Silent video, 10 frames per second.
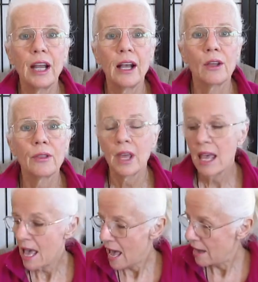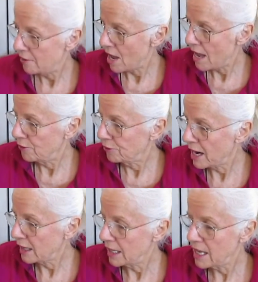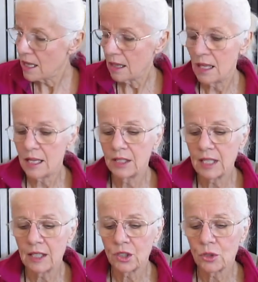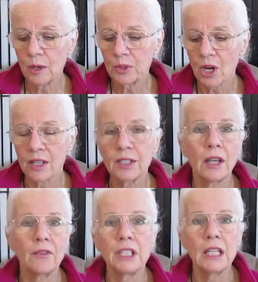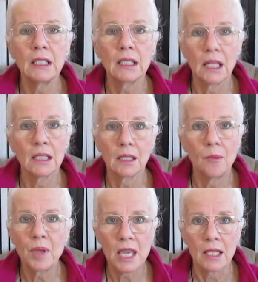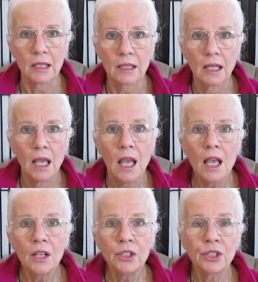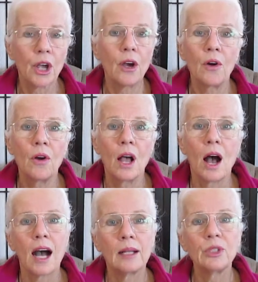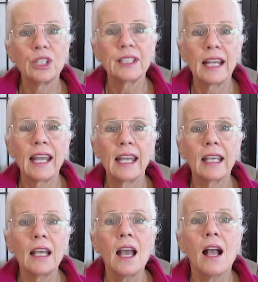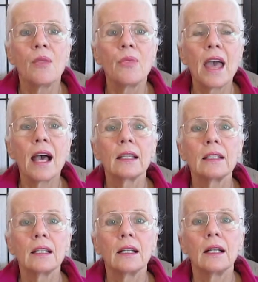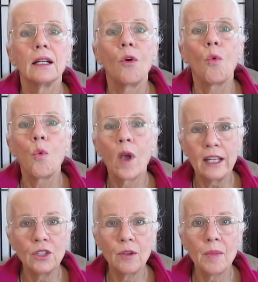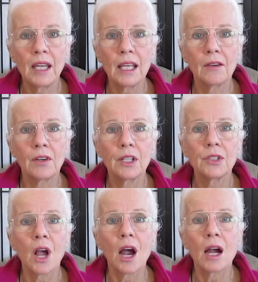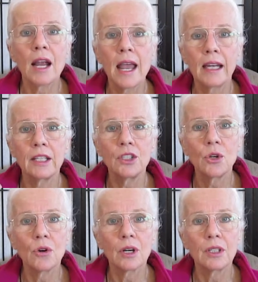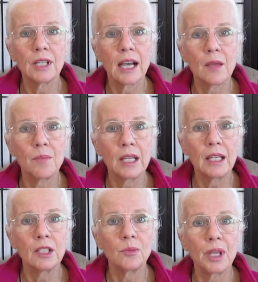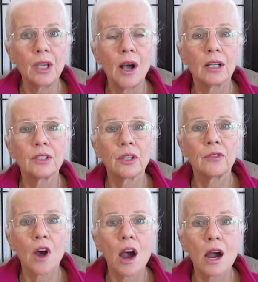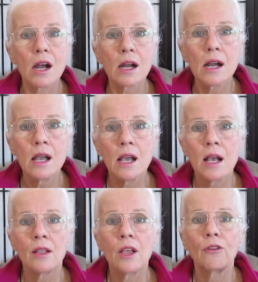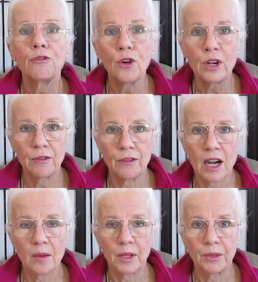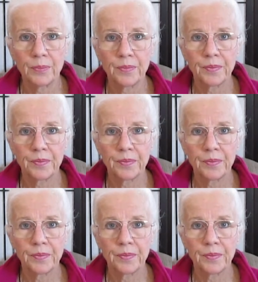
health. And frankly, these test strips are 17 cents a piece. So I'm just saying that way too many of us are headed toward diabetes because of our food environment.